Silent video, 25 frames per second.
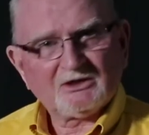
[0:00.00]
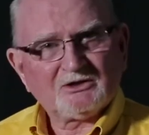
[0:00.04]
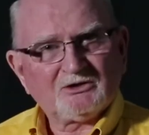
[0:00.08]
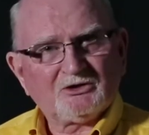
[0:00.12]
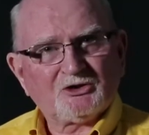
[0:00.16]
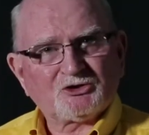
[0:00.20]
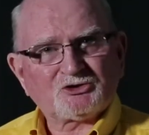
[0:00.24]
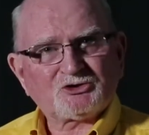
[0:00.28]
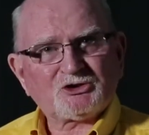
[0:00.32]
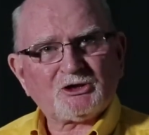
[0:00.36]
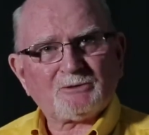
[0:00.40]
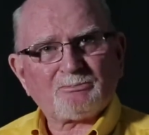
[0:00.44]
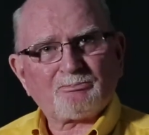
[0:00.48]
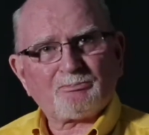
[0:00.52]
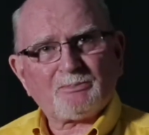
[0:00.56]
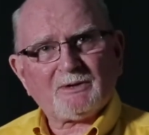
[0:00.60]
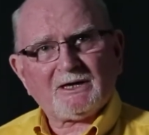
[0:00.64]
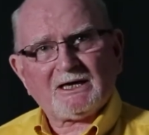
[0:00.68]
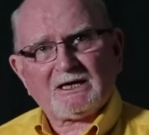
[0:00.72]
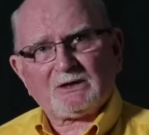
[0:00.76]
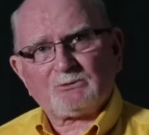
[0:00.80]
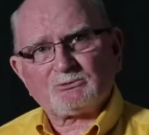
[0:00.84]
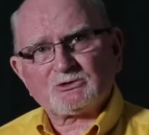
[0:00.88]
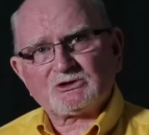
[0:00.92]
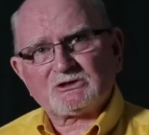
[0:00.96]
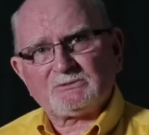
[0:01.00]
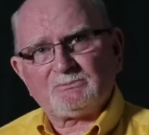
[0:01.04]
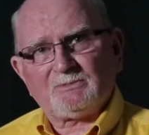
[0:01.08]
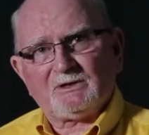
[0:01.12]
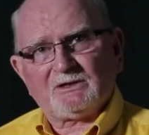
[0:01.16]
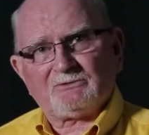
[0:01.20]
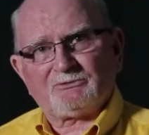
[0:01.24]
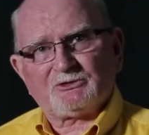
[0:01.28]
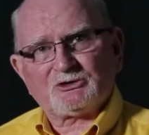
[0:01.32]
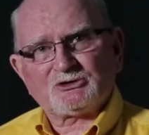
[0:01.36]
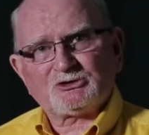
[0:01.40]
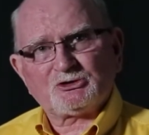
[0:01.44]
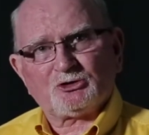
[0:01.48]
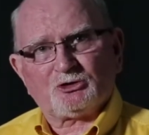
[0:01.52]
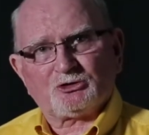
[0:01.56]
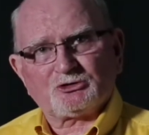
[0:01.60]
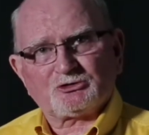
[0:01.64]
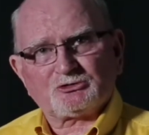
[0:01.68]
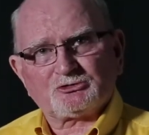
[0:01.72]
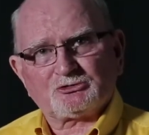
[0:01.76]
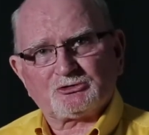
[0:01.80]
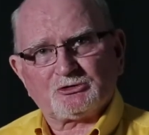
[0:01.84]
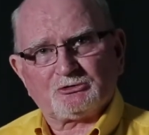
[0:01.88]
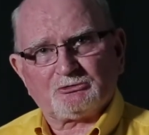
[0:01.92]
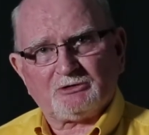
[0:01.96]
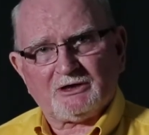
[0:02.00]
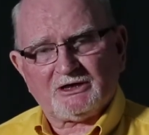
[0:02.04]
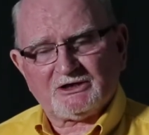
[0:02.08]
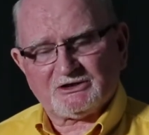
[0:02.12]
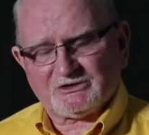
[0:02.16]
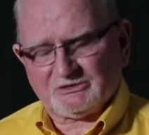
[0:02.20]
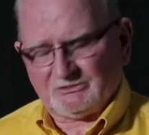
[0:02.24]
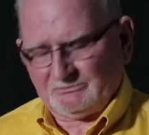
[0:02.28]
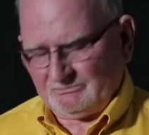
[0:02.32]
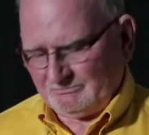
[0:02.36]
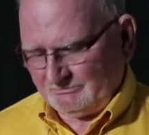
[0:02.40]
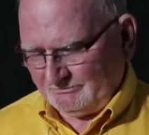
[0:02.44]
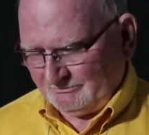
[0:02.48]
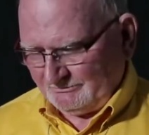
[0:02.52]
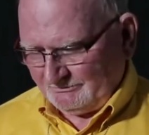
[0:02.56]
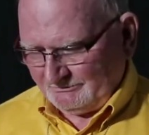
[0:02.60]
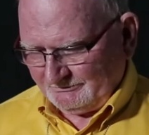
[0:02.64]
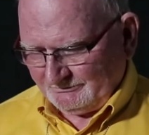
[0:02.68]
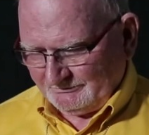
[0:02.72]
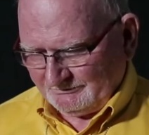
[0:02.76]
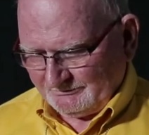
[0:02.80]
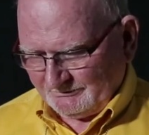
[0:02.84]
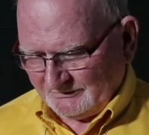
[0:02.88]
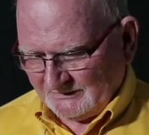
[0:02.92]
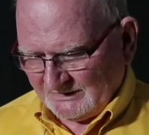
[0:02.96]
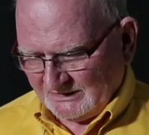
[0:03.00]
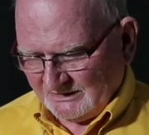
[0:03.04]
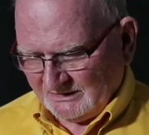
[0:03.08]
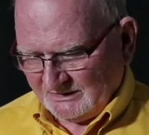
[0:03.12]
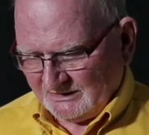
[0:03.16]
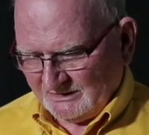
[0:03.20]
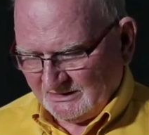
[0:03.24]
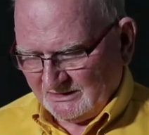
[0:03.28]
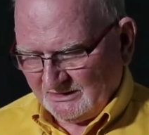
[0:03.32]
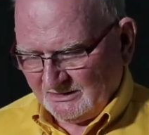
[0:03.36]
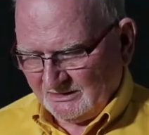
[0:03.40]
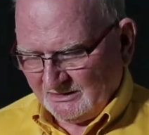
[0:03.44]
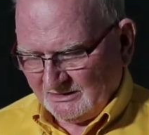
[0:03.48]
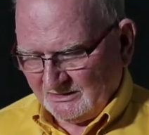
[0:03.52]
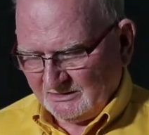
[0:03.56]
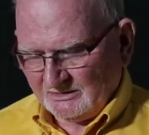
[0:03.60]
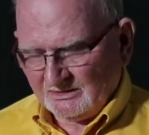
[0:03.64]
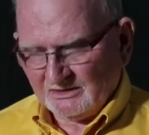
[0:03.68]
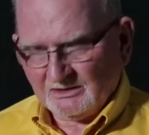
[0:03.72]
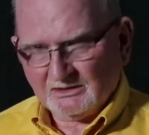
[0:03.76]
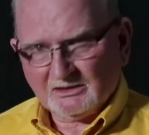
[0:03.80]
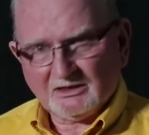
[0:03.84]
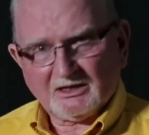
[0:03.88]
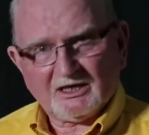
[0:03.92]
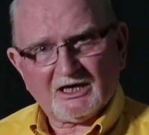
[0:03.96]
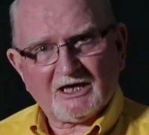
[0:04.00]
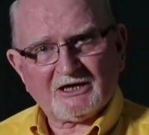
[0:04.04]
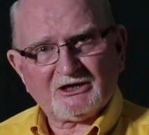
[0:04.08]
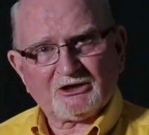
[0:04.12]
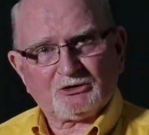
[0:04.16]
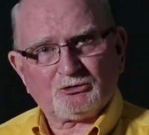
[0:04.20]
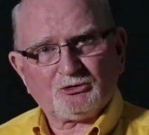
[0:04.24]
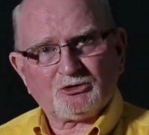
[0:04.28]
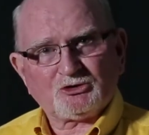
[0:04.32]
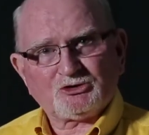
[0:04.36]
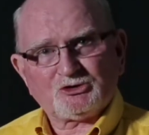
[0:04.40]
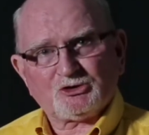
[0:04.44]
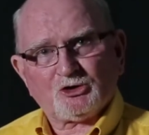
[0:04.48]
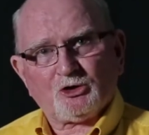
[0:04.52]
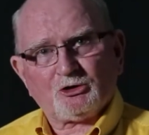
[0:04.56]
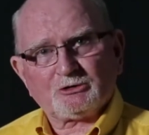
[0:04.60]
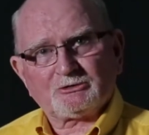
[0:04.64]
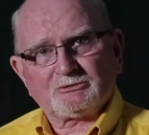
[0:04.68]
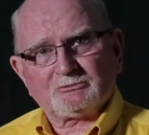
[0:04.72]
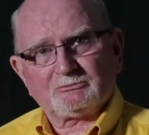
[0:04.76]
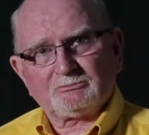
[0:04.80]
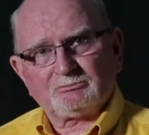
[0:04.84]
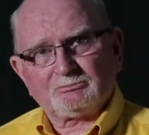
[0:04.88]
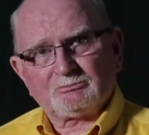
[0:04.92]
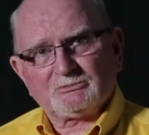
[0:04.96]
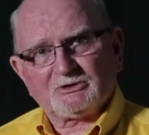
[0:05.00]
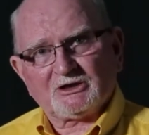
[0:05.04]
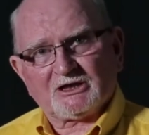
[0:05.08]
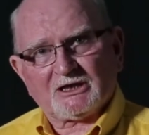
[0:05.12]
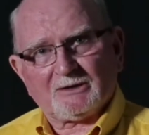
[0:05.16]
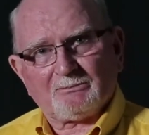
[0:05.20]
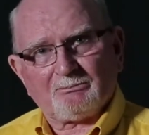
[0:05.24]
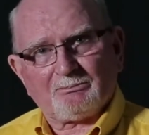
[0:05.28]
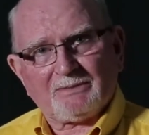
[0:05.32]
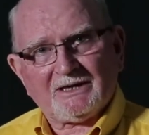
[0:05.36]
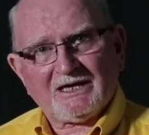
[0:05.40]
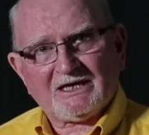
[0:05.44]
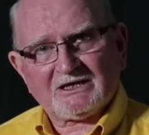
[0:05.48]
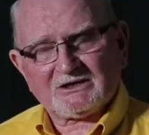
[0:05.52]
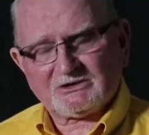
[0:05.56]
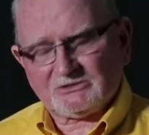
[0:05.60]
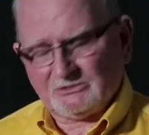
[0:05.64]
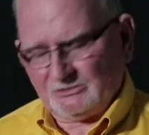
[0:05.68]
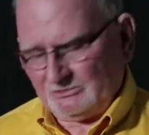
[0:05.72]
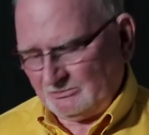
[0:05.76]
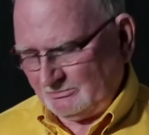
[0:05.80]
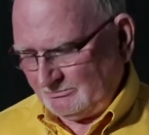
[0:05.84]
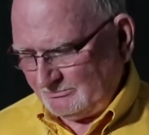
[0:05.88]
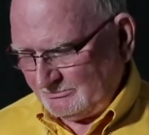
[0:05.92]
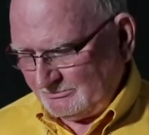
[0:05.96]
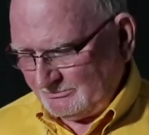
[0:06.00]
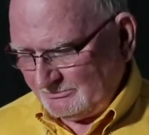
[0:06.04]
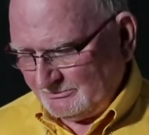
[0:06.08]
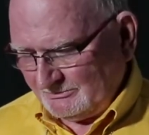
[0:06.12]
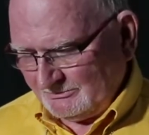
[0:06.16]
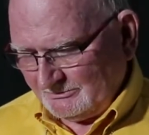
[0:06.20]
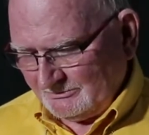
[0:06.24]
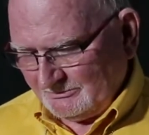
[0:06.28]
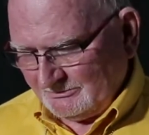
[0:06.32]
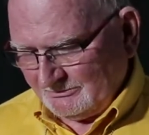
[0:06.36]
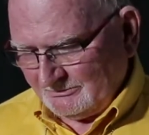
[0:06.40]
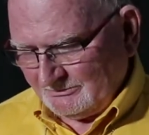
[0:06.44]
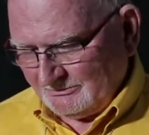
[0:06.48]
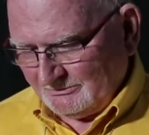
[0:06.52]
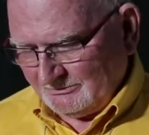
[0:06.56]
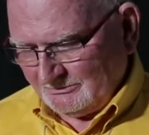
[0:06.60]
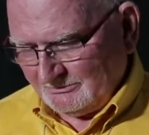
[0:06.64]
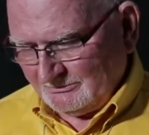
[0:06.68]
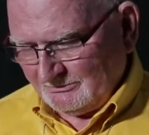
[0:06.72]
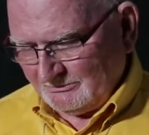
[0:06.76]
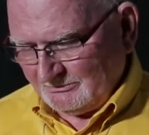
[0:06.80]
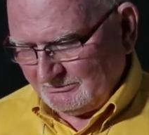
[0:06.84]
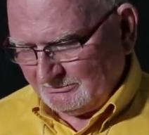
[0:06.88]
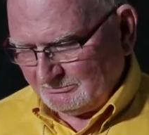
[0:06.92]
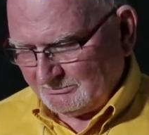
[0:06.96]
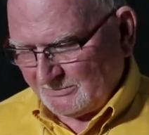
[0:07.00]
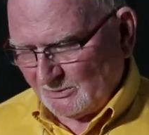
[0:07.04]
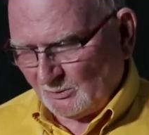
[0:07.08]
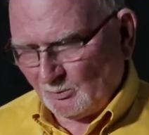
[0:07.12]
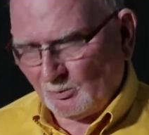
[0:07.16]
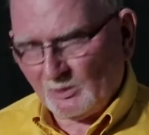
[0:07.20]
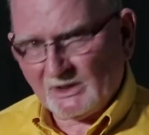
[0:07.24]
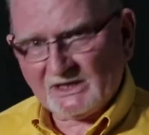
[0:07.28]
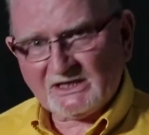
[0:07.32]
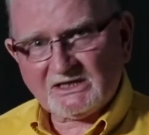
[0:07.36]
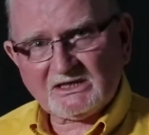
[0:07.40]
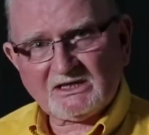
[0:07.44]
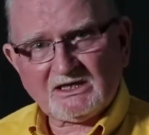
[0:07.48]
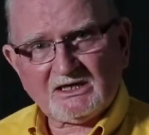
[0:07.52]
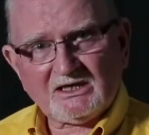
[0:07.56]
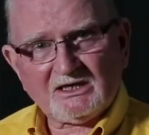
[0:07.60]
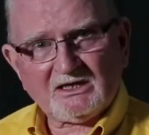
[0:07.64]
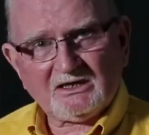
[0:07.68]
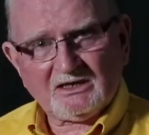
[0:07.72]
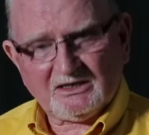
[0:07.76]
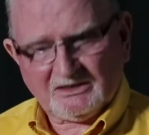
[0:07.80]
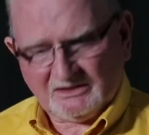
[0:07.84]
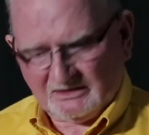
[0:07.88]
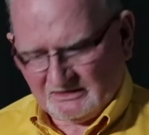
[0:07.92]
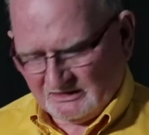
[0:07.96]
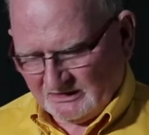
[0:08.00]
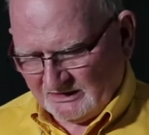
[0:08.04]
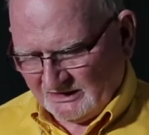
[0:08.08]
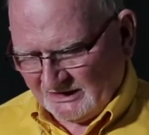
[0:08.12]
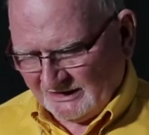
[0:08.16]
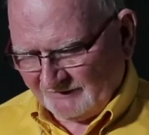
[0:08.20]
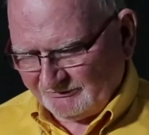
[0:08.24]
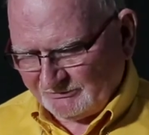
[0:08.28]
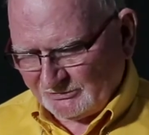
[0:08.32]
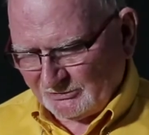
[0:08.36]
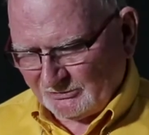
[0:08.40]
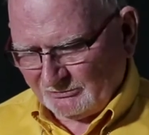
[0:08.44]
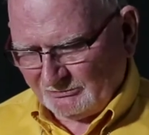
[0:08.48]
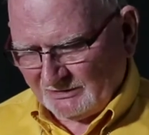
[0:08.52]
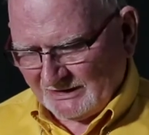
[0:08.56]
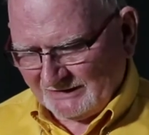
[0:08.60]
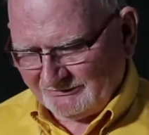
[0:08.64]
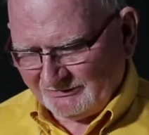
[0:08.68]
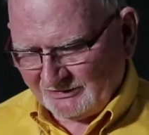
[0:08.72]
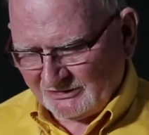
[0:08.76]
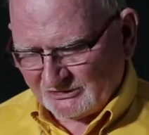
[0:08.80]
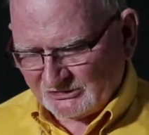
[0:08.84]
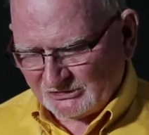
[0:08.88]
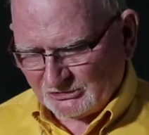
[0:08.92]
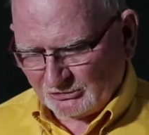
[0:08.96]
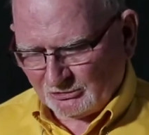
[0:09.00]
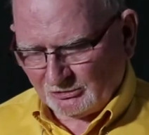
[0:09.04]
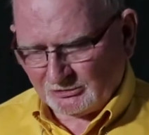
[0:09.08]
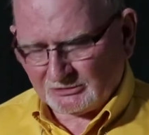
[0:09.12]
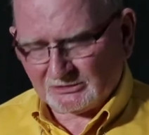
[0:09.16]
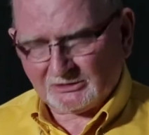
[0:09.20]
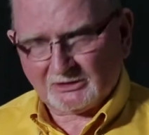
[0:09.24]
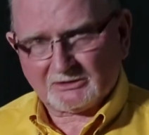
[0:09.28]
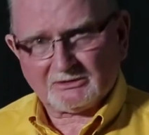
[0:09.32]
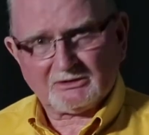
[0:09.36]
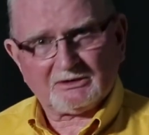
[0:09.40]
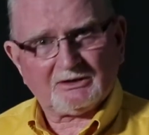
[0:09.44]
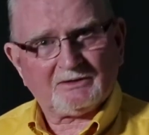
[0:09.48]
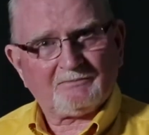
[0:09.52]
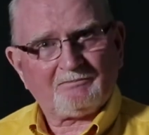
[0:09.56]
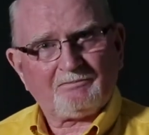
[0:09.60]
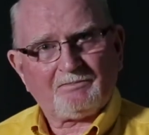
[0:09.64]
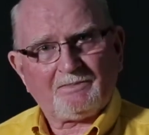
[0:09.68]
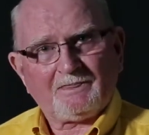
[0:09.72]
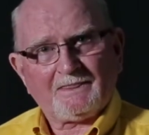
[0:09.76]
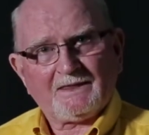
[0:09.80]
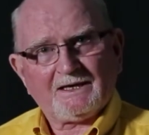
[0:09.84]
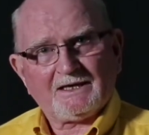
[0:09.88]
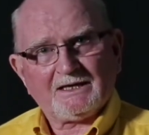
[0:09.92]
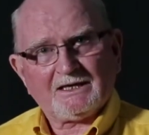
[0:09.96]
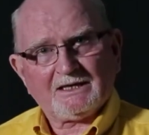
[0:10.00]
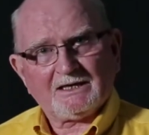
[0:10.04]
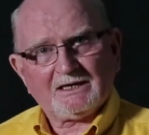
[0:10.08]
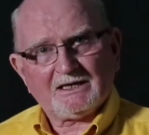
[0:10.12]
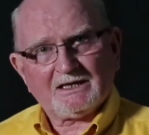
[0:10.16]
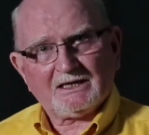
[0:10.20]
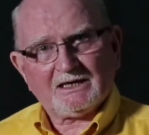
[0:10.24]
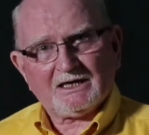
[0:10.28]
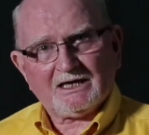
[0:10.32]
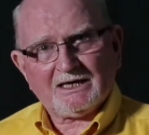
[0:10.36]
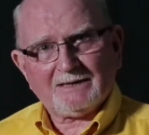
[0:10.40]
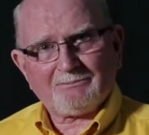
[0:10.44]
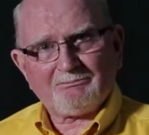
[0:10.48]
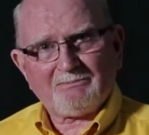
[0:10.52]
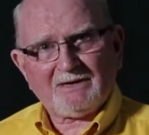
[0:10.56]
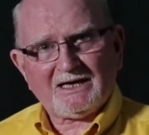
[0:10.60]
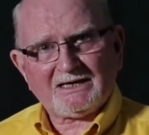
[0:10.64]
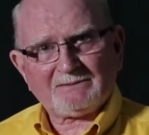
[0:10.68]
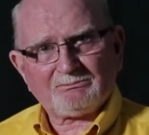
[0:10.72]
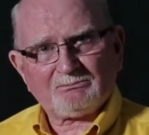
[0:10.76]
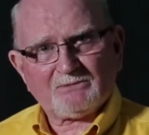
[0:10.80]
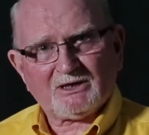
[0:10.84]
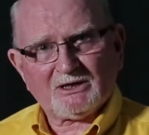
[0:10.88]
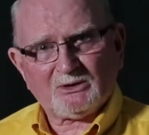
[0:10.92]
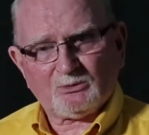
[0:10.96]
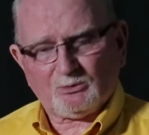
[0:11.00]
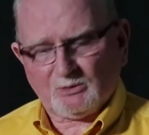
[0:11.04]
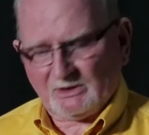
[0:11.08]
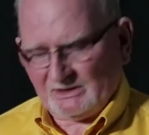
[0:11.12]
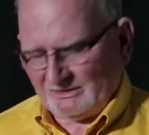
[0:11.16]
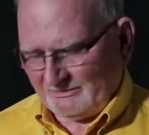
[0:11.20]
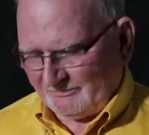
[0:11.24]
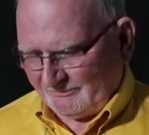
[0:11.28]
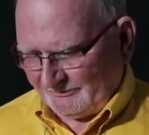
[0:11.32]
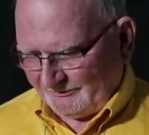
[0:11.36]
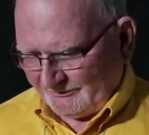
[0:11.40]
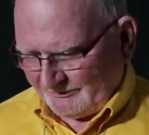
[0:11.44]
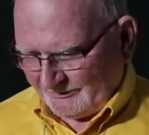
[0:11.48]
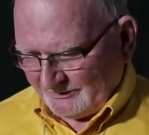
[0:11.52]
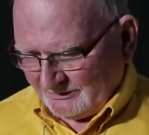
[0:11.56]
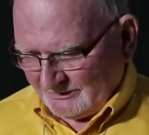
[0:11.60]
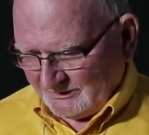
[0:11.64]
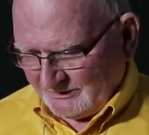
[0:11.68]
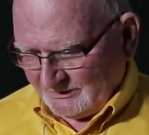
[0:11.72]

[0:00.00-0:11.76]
The trip back was to be of a short duration. I had a good job to come back to. But one day after arriving in Scotland, I met my wife,